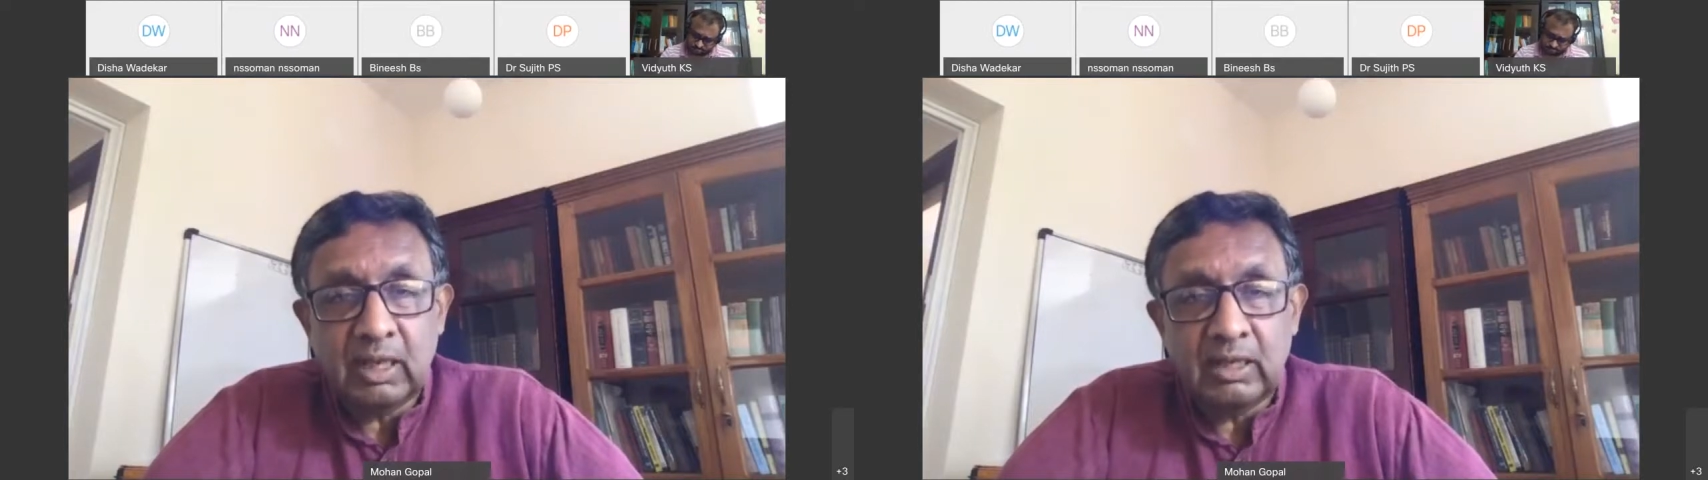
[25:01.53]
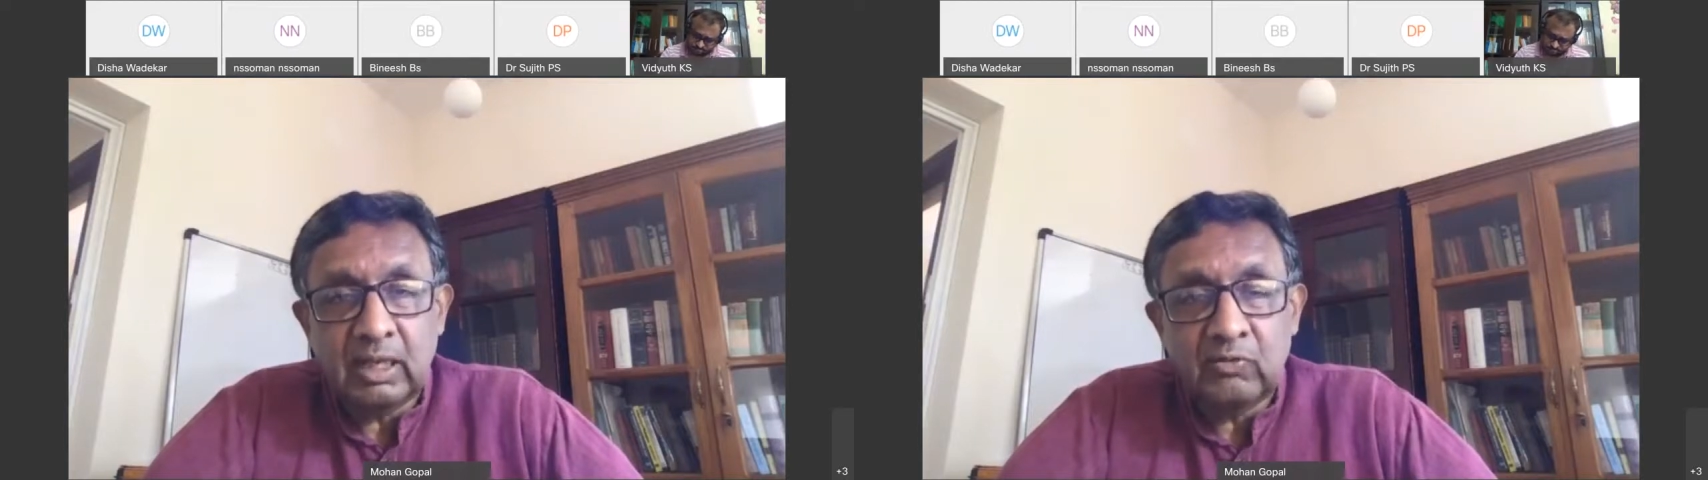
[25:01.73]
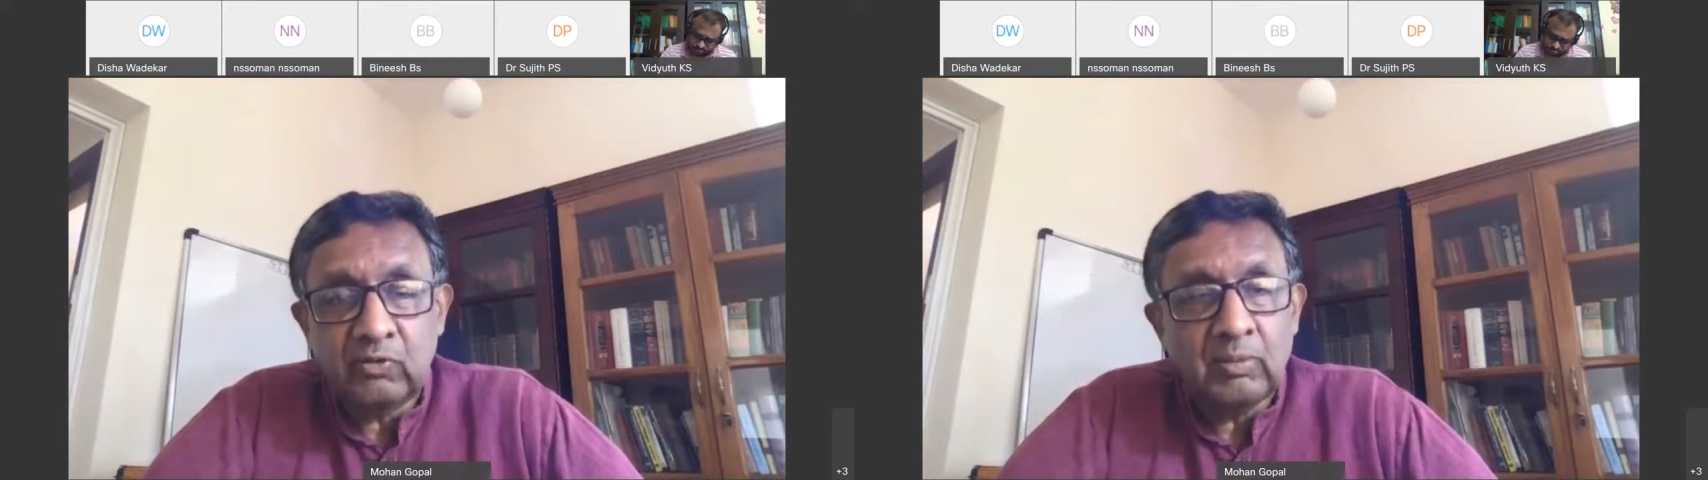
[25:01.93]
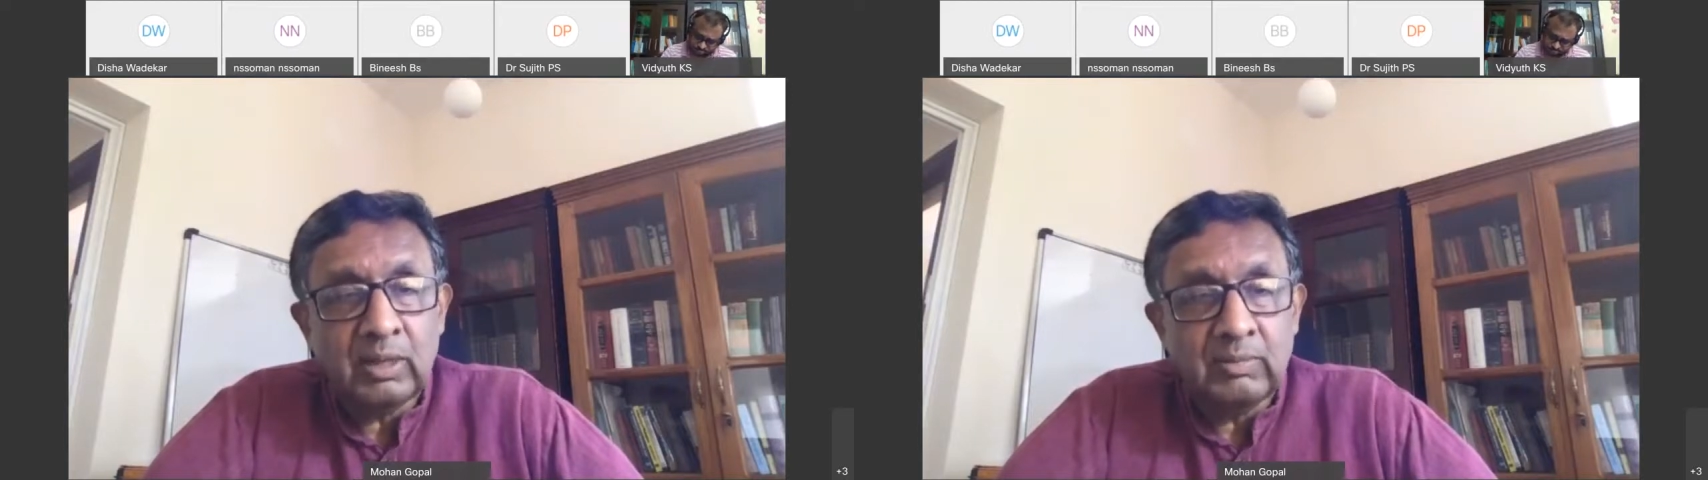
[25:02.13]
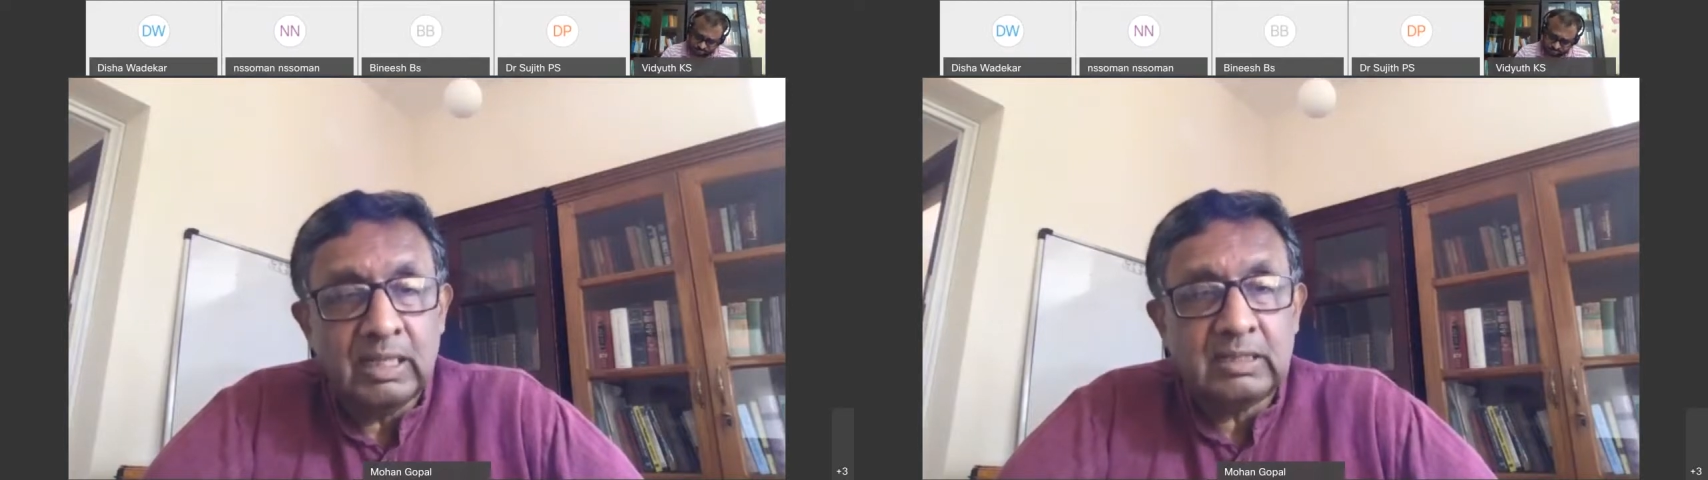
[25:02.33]
an
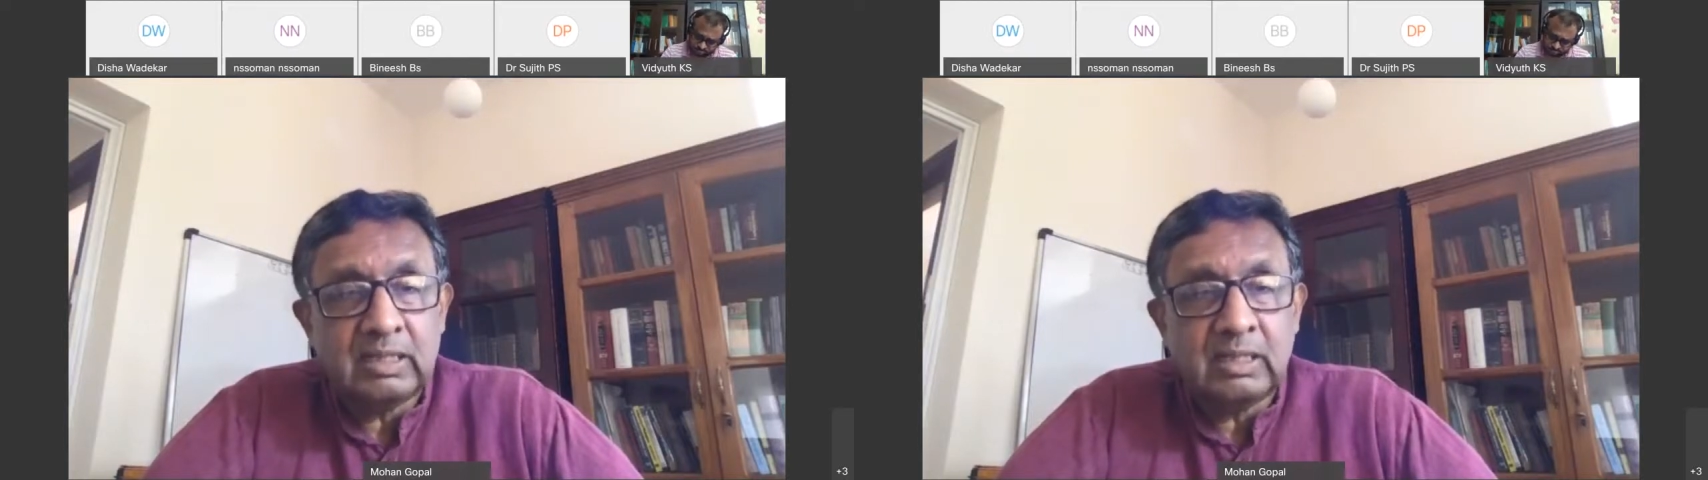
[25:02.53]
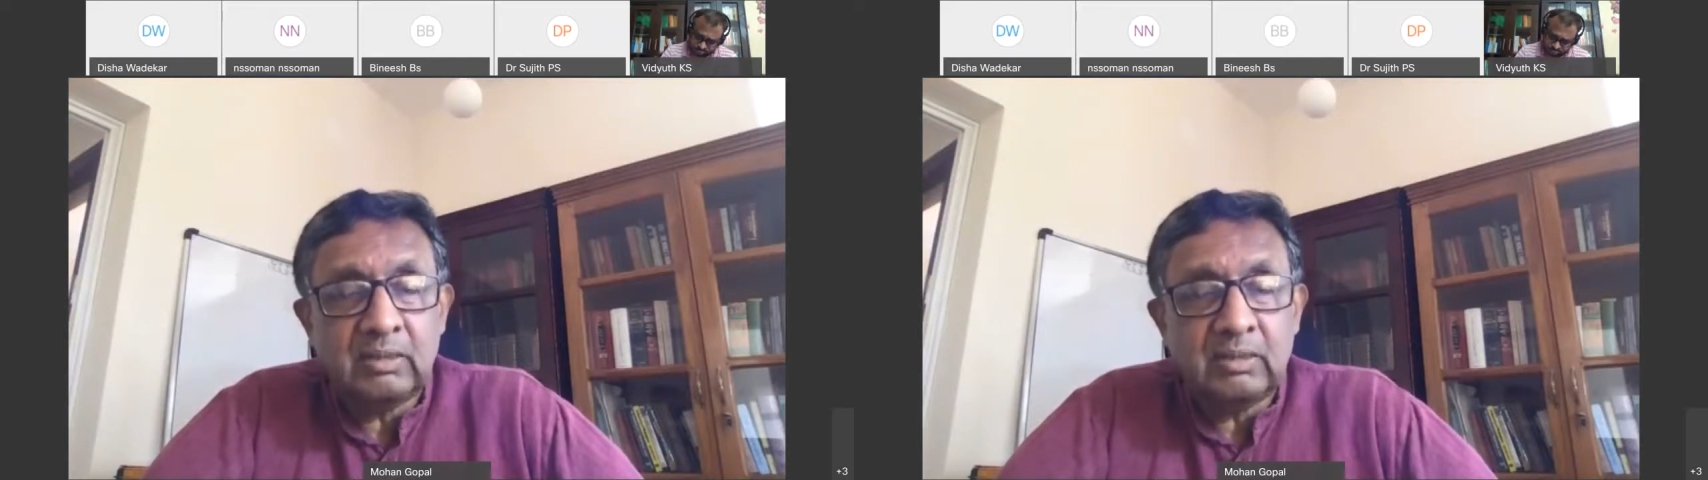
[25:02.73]
informal meeting.